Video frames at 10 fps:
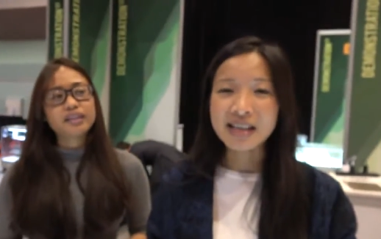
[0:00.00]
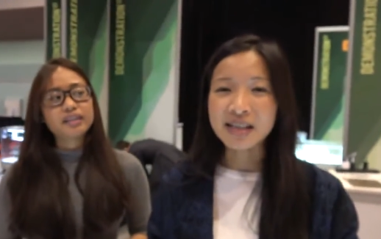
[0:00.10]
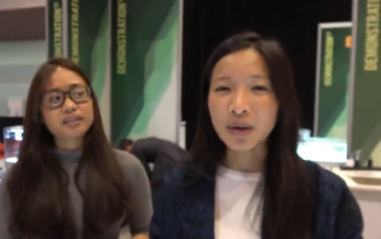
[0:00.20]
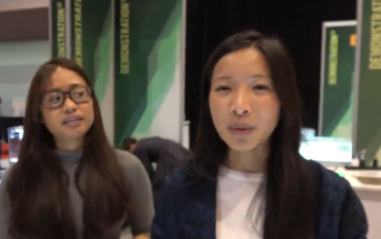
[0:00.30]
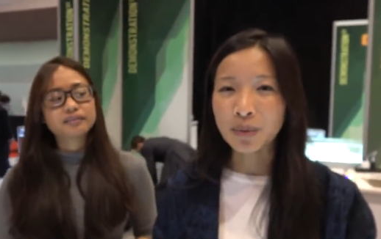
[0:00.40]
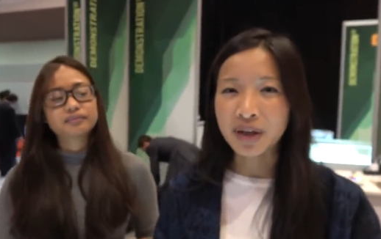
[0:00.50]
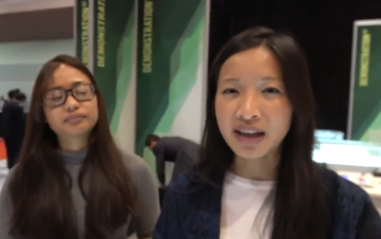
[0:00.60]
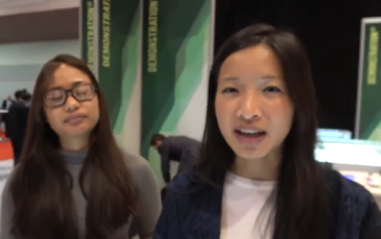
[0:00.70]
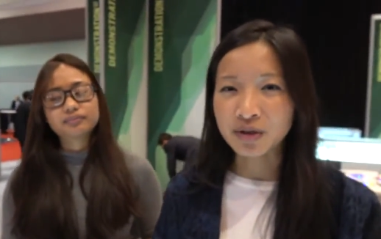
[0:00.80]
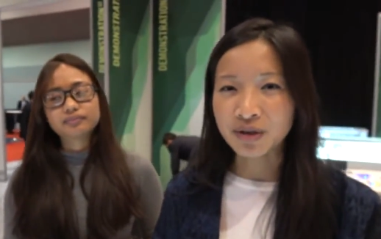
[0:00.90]
Speaker 1: So we
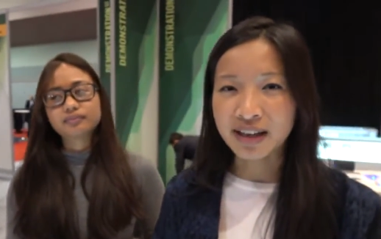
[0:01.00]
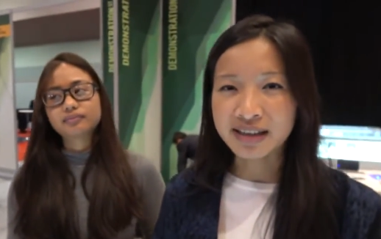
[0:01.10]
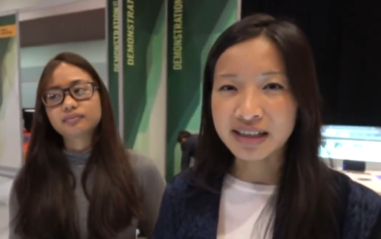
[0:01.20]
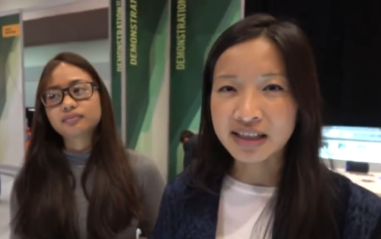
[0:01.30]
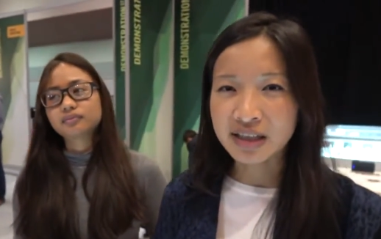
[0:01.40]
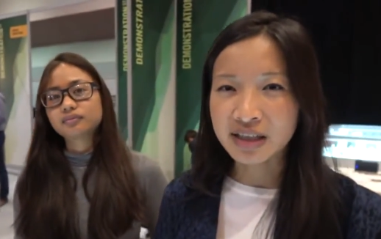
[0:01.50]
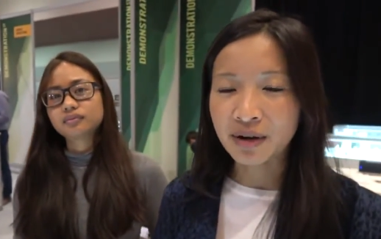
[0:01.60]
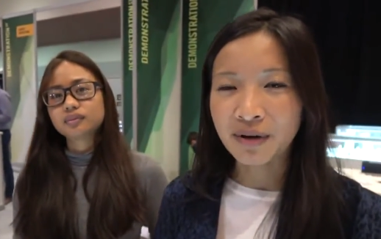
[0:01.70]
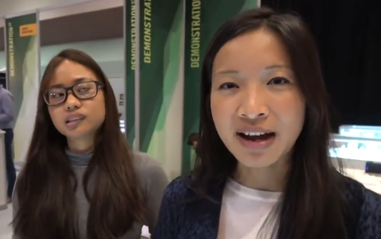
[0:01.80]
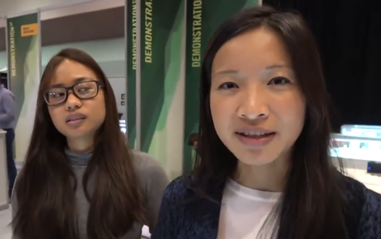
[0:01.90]
attracted
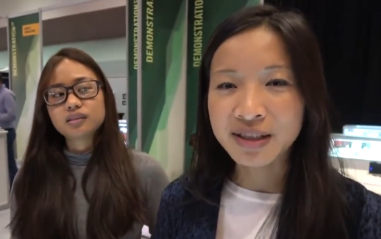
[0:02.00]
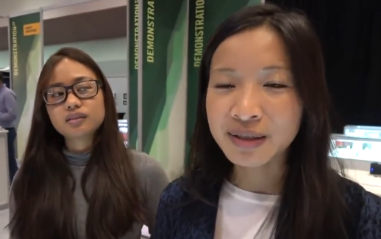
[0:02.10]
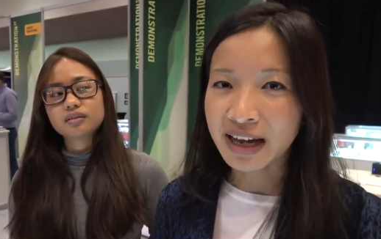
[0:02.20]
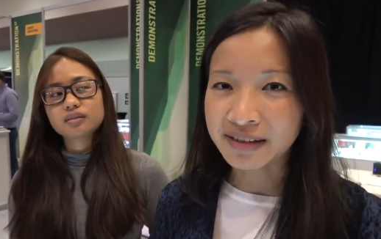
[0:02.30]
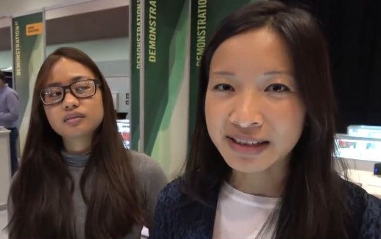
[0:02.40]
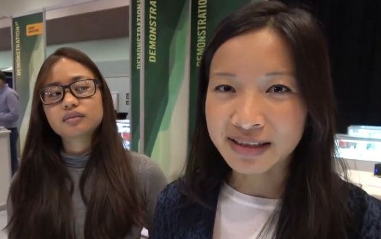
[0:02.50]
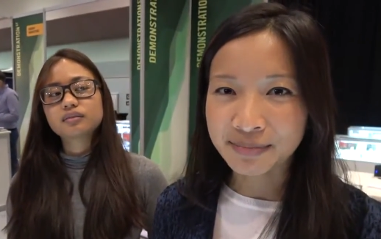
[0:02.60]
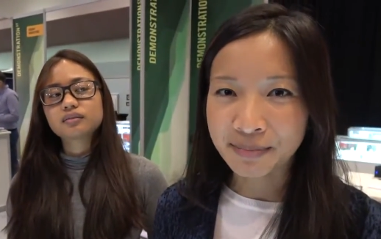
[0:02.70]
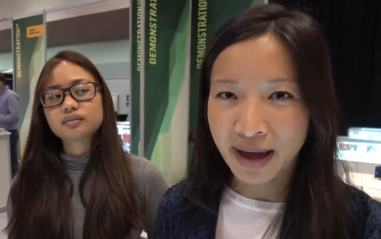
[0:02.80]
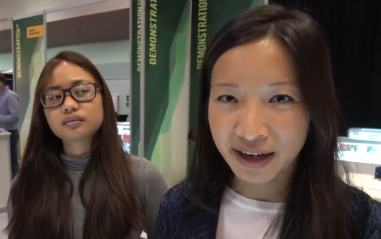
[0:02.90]
around
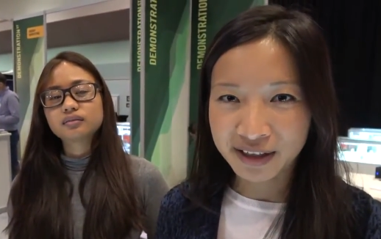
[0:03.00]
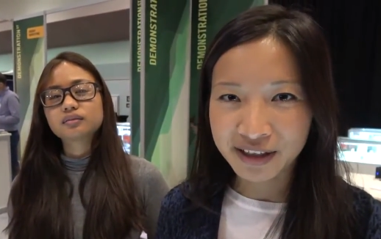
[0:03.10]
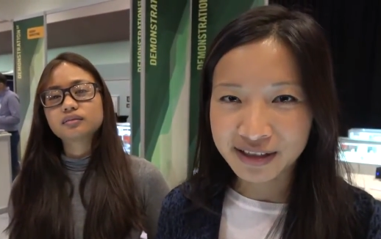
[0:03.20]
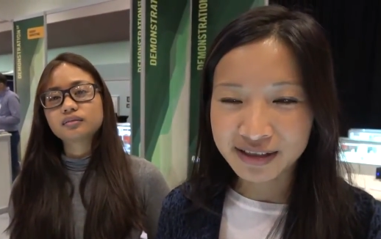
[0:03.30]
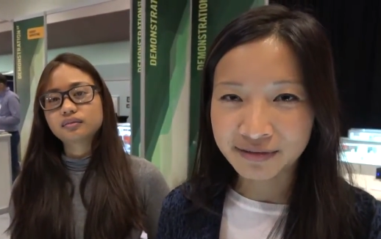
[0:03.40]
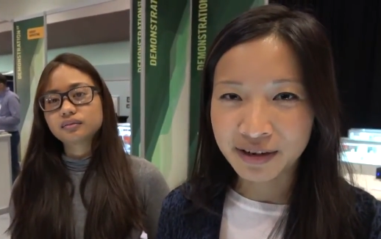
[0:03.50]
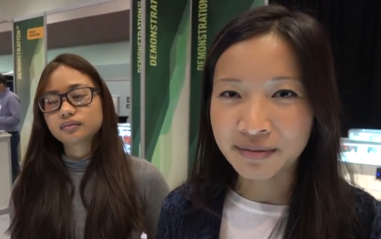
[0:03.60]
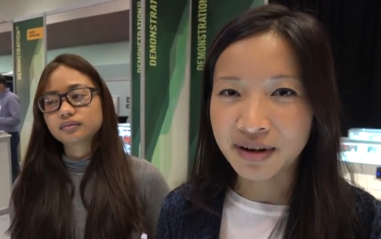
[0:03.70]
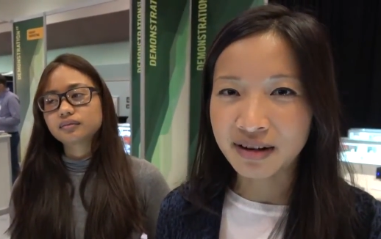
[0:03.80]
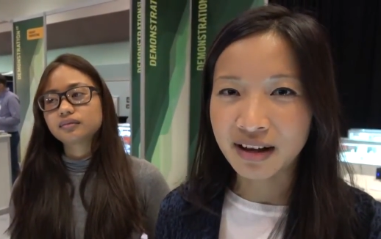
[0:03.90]
2,000 backers
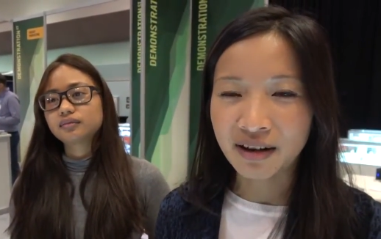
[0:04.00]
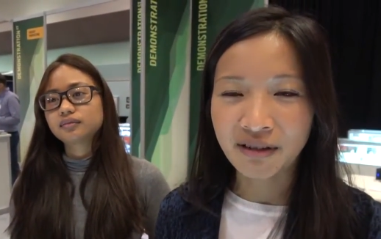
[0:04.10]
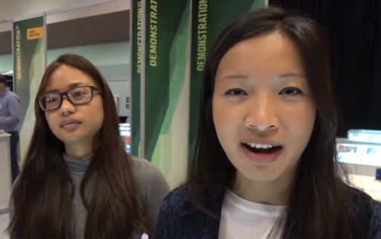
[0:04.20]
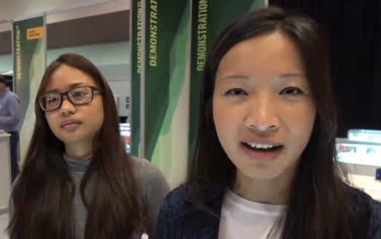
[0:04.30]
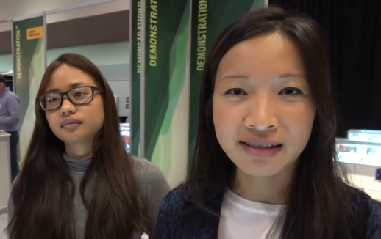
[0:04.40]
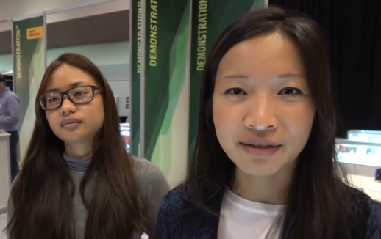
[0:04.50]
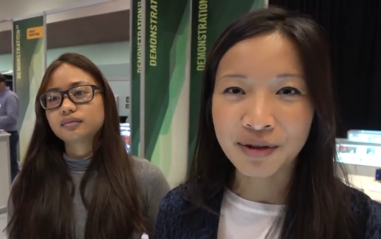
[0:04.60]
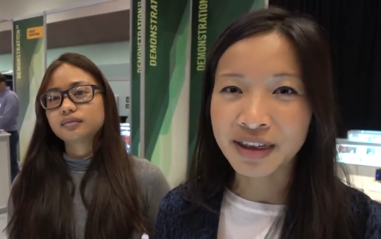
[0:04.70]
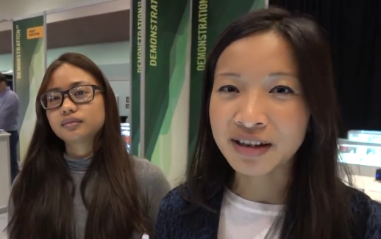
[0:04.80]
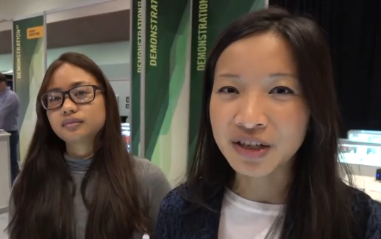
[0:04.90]
from around
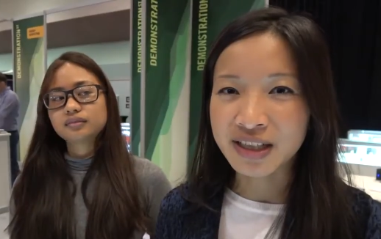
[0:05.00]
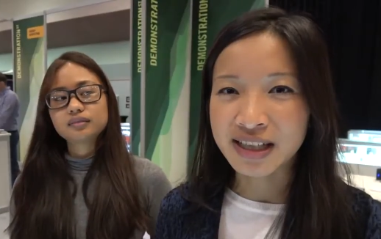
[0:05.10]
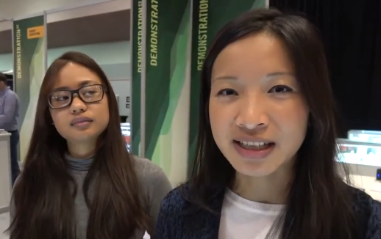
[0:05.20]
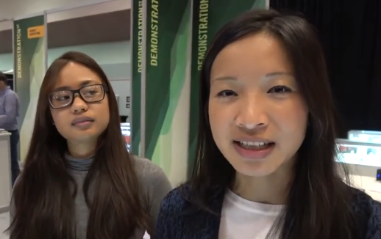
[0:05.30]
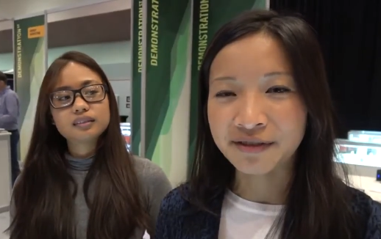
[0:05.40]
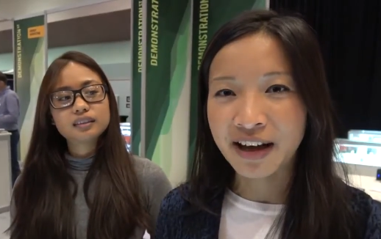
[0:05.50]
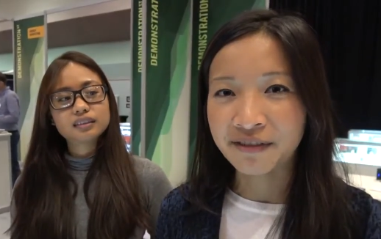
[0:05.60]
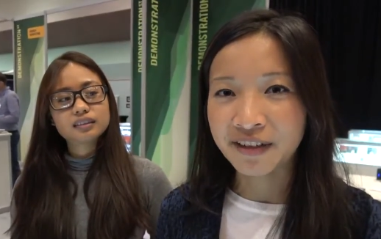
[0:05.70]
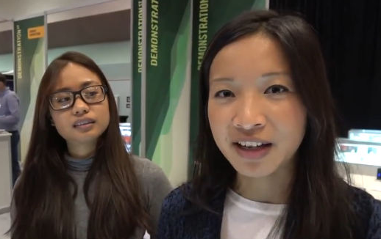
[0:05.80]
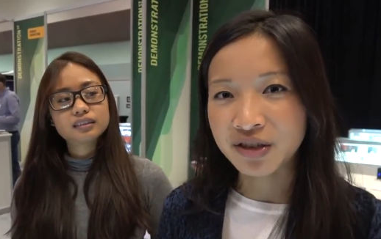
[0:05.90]

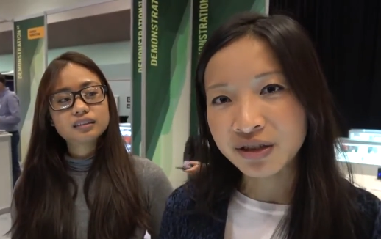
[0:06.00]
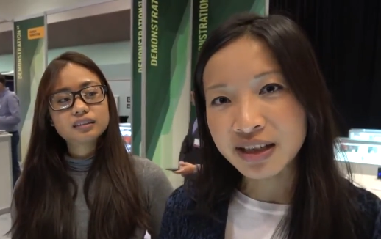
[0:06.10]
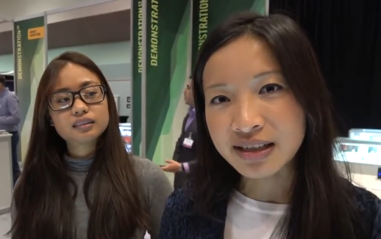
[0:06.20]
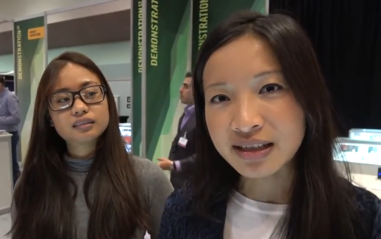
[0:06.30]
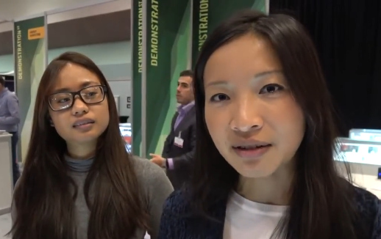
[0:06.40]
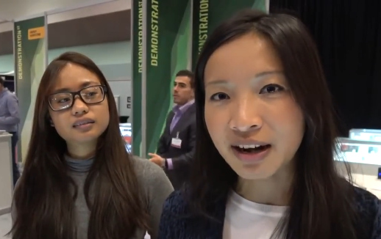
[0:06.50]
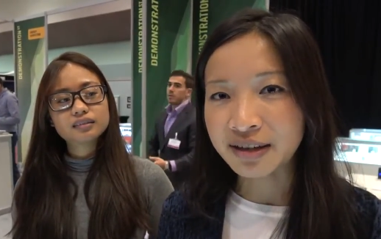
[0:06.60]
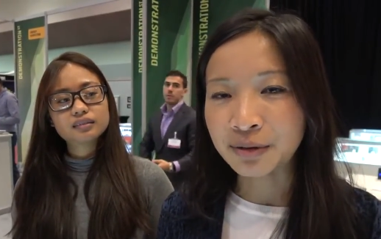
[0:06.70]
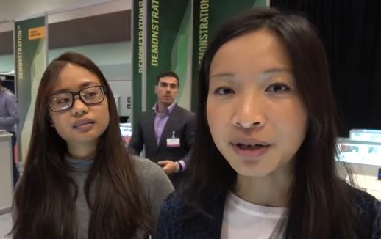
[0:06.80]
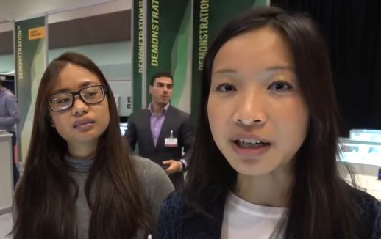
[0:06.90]
165 countries
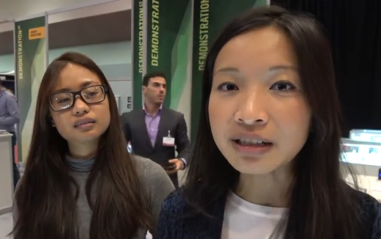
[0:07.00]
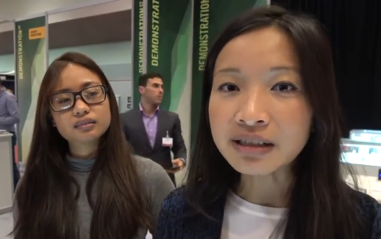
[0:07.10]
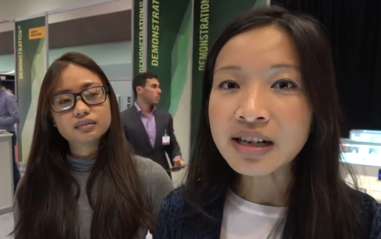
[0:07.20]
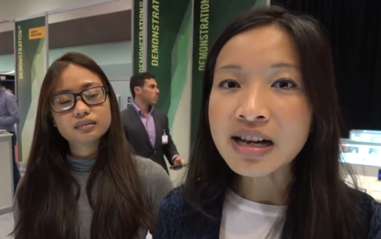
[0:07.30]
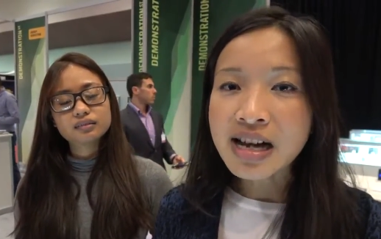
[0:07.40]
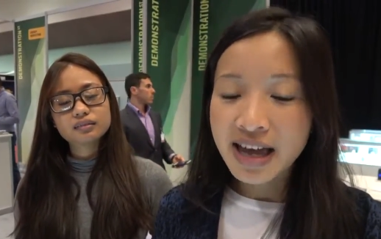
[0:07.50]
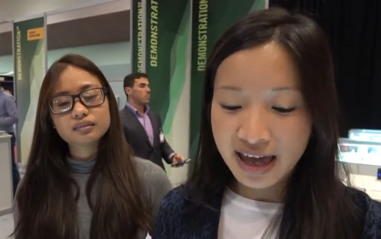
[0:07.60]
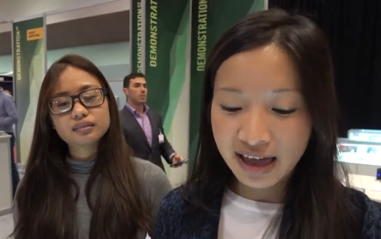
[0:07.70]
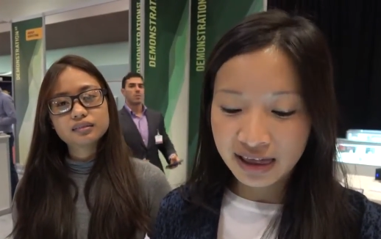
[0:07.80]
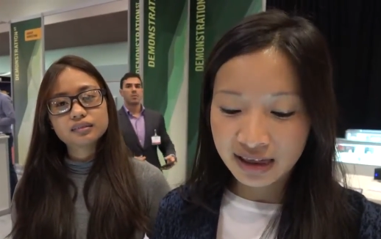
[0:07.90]
around the world.
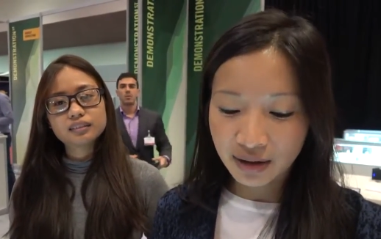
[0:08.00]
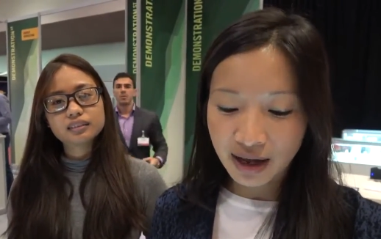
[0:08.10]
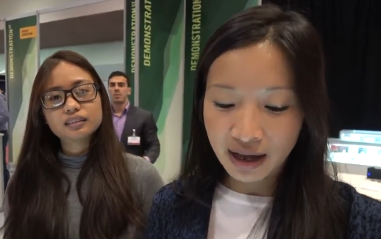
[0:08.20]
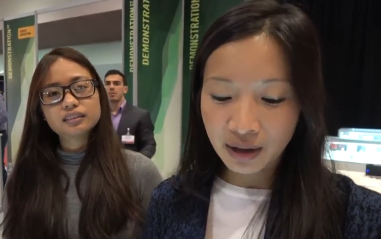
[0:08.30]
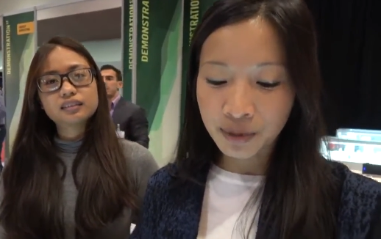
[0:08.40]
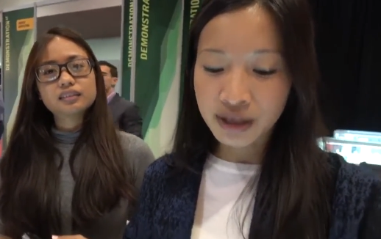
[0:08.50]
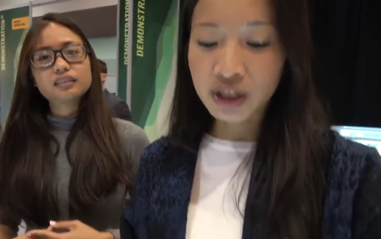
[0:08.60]
And uh, we